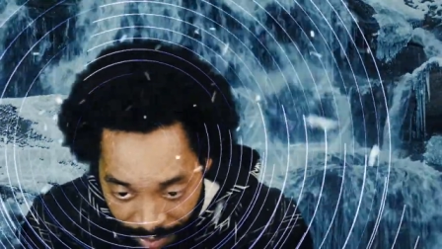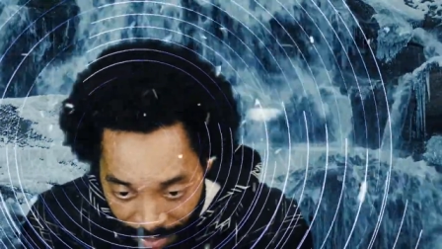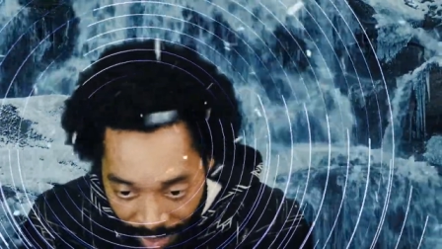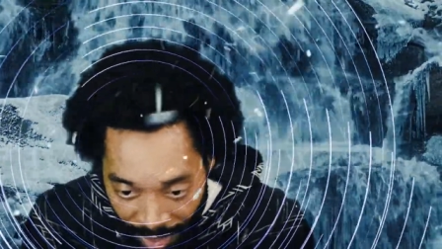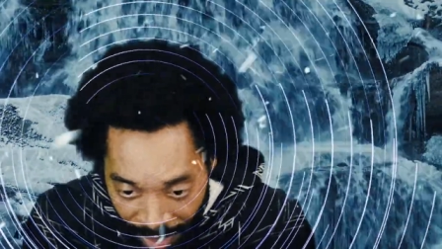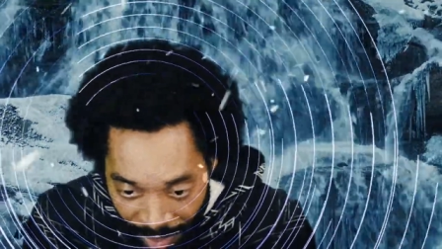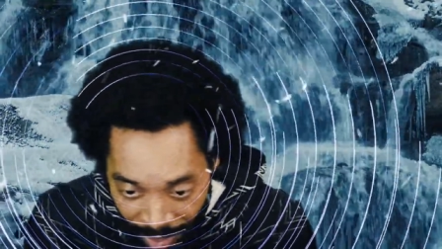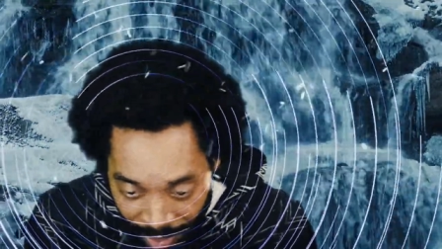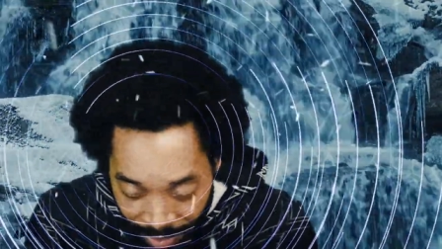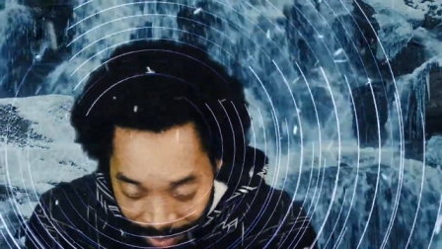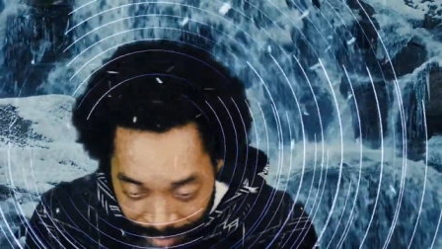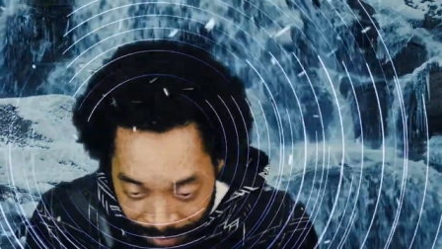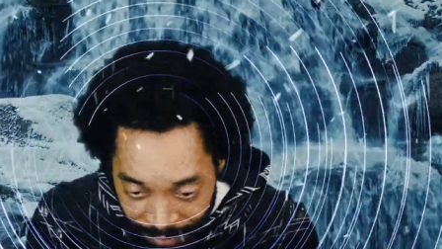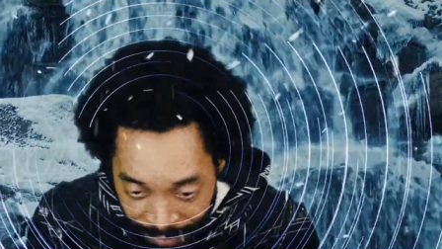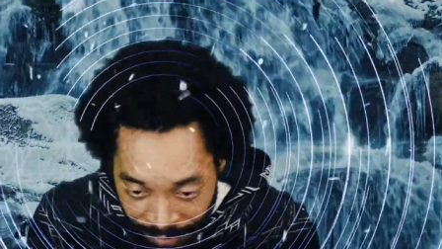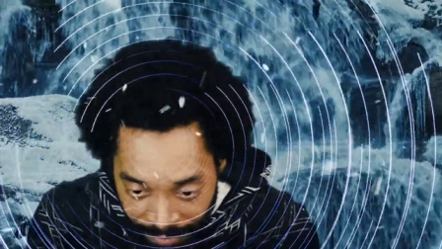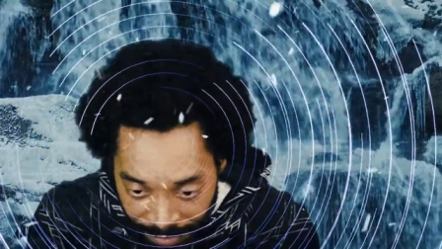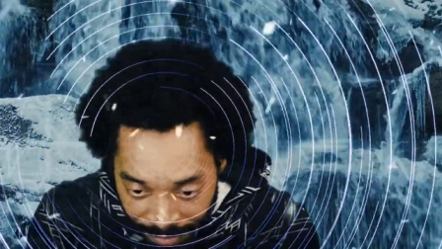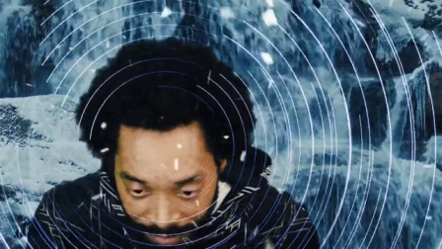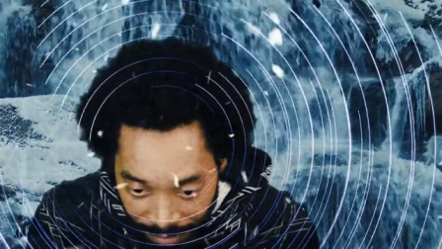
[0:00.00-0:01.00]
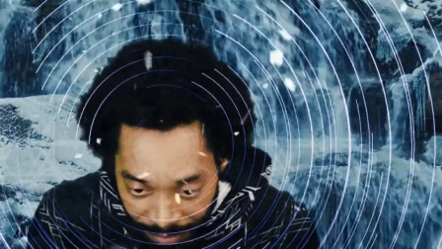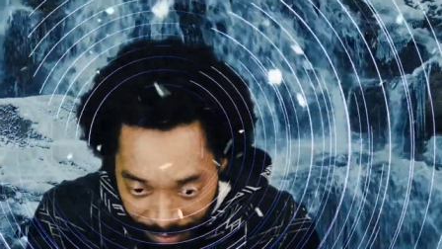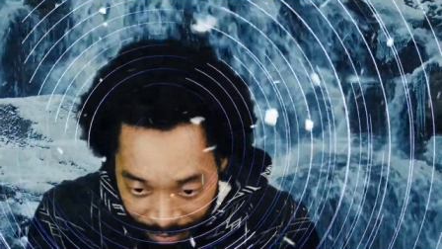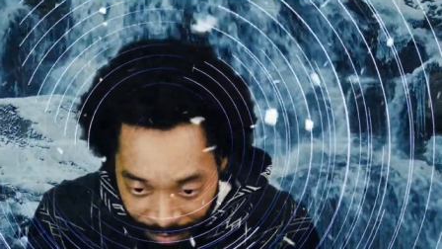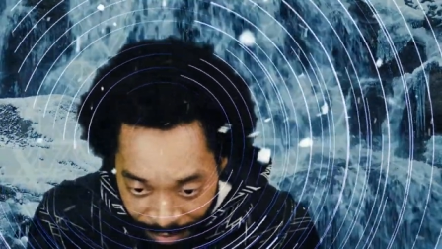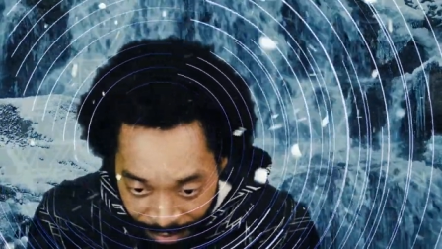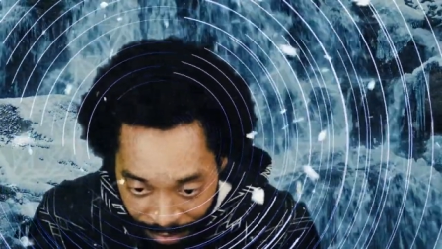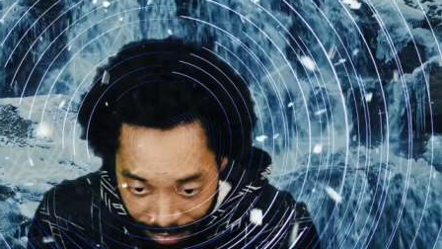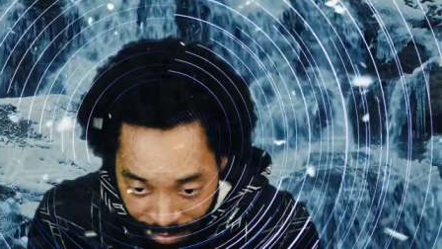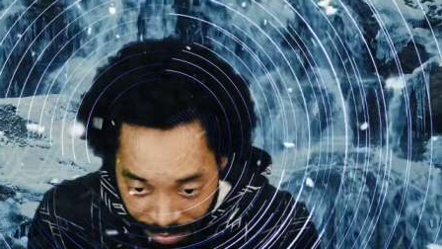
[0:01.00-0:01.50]
and
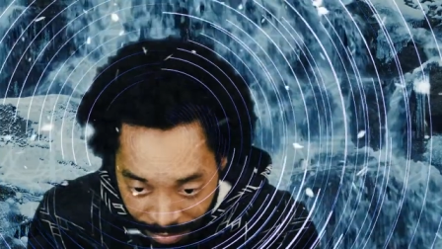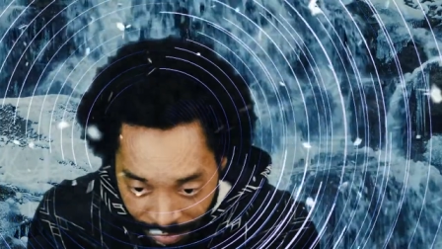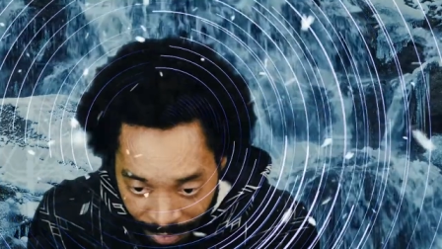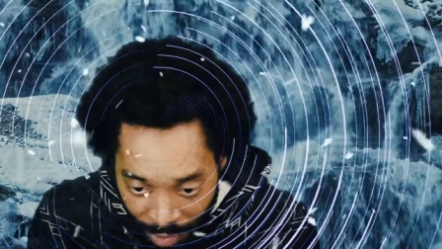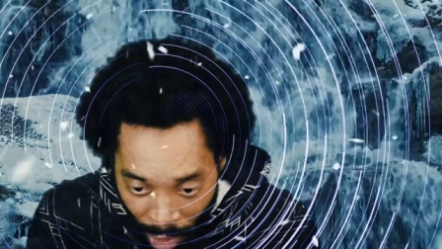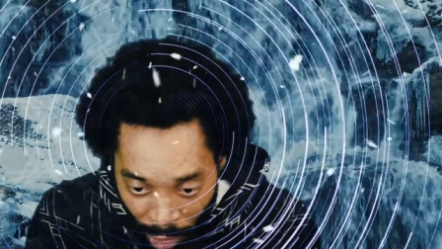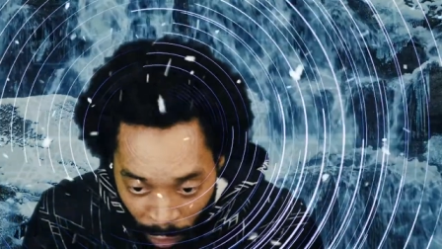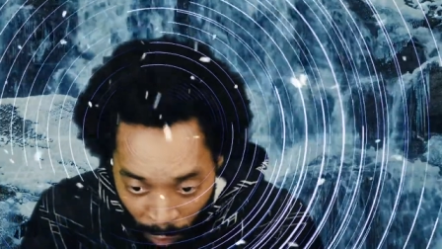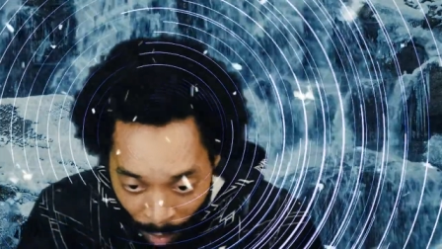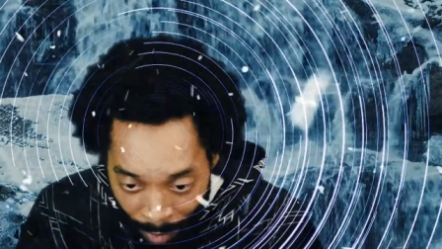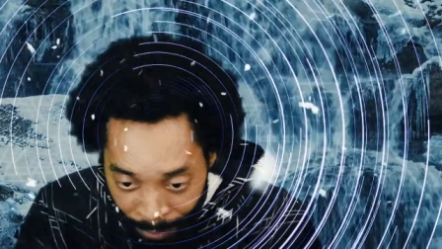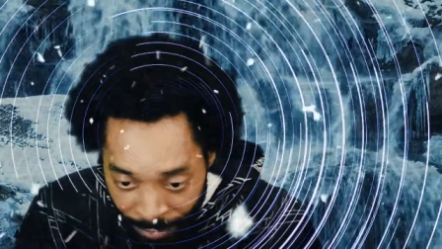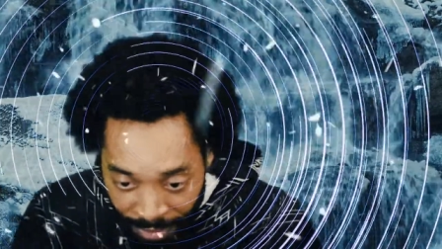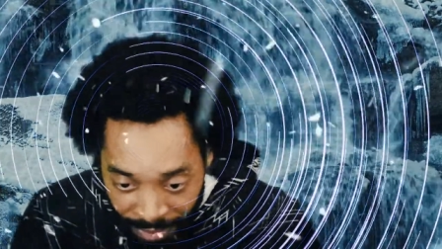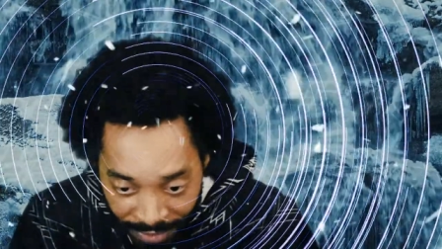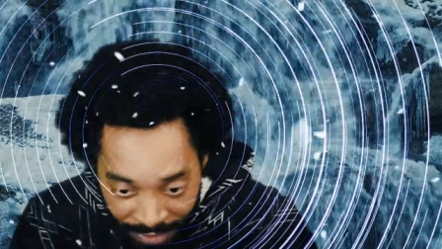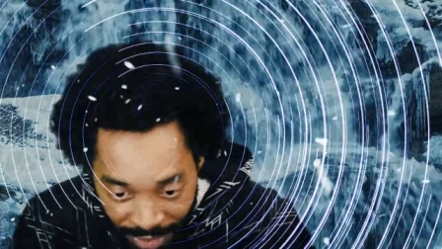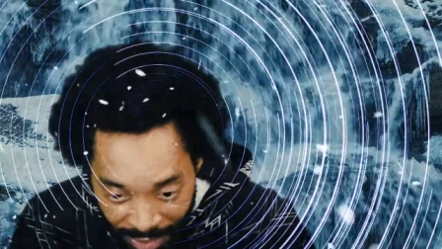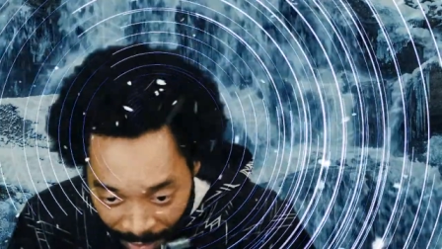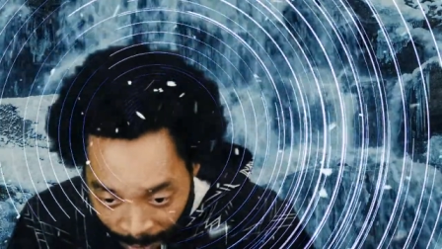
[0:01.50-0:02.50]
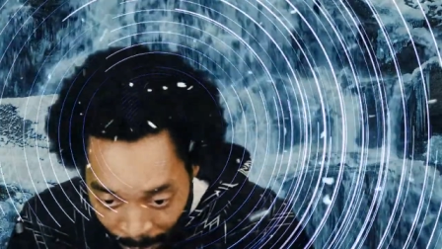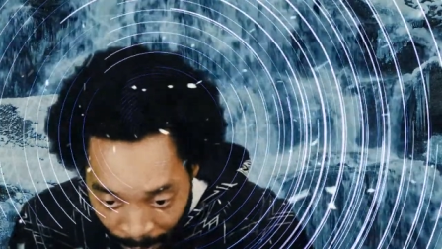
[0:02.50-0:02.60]
are you able to see the